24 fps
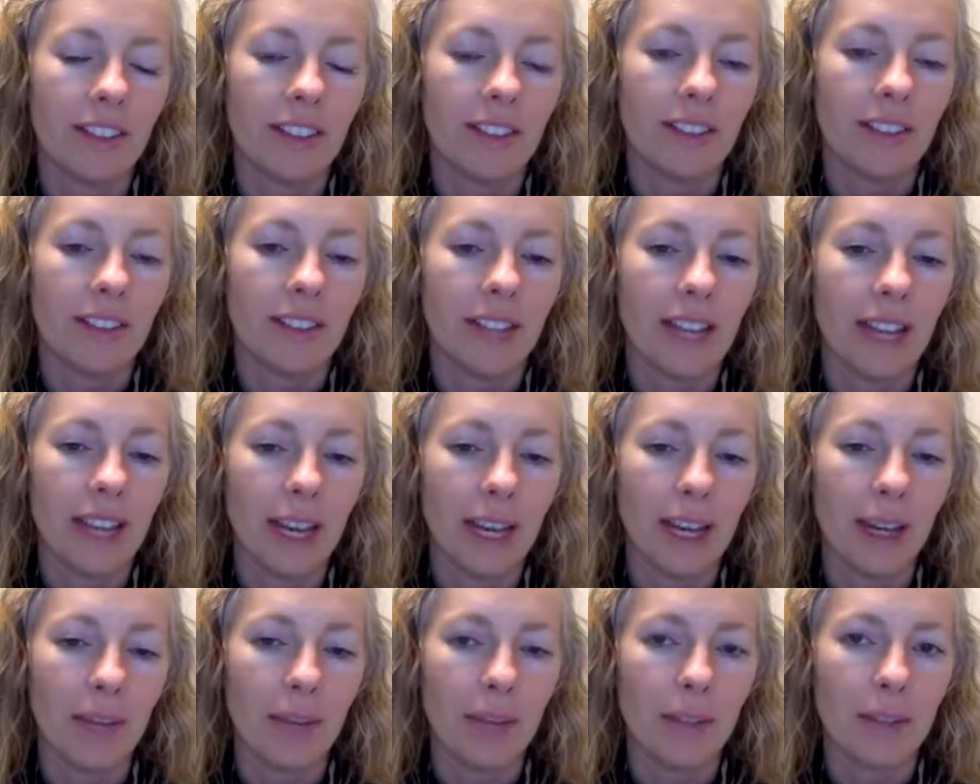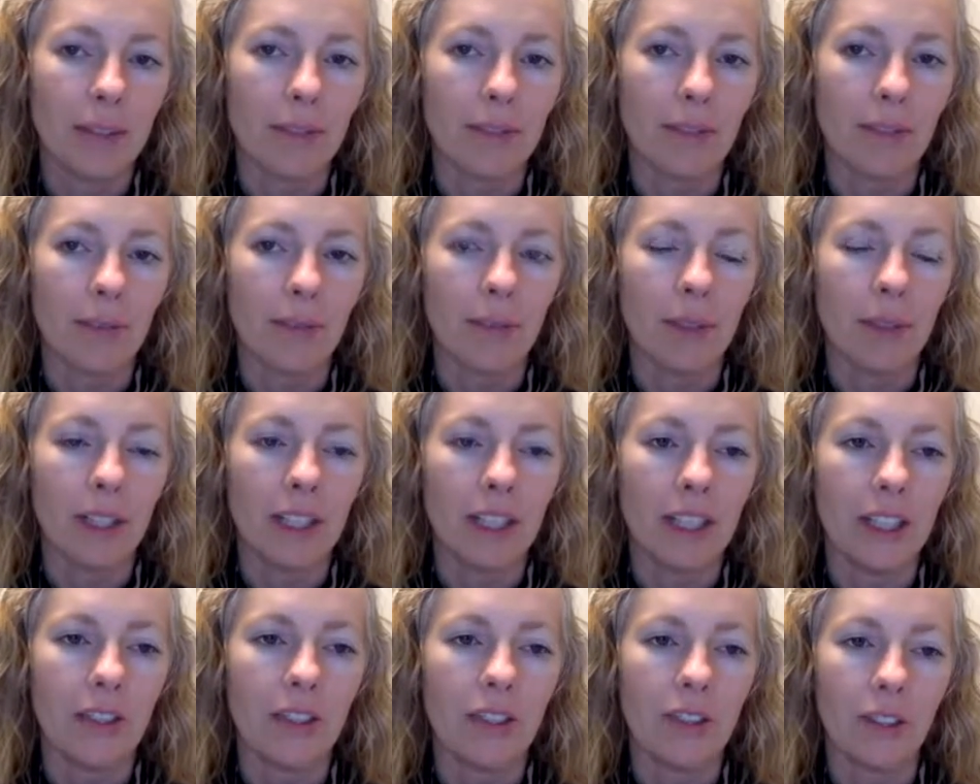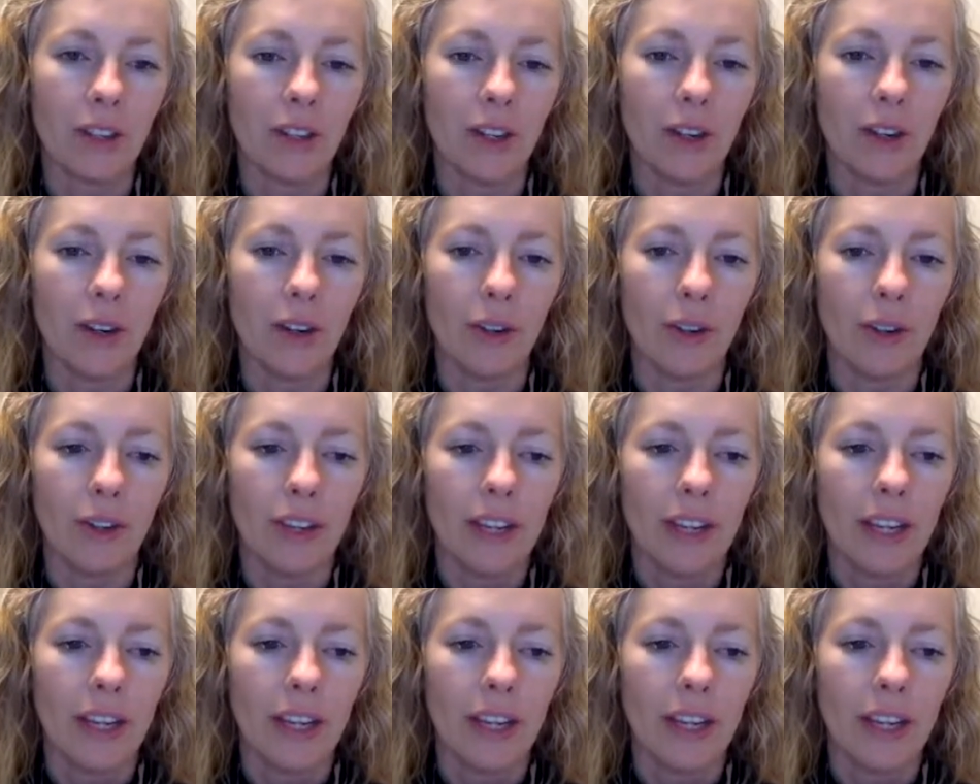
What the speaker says: names years ago